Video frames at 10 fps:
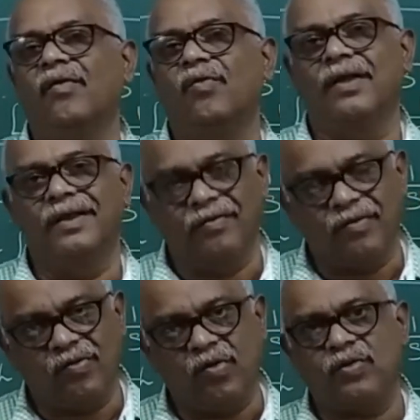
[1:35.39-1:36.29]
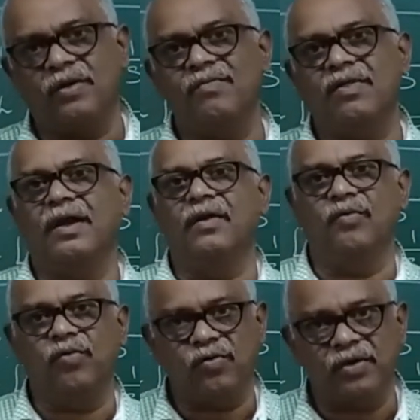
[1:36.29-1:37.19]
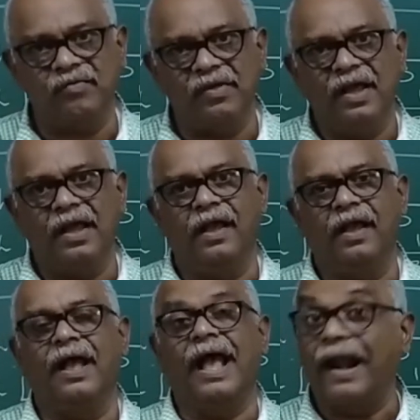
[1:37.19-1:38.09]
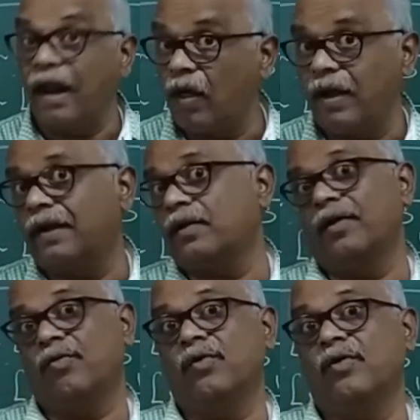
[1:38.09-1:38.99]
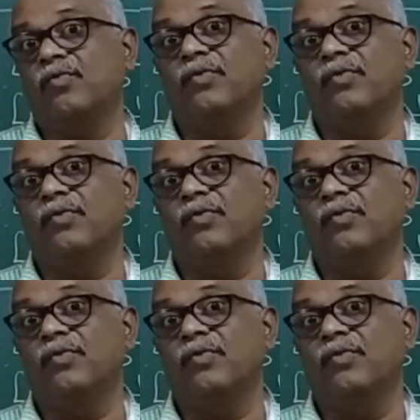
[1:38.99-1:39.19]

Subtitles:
signals and systems, control systems, analog electronic circuits.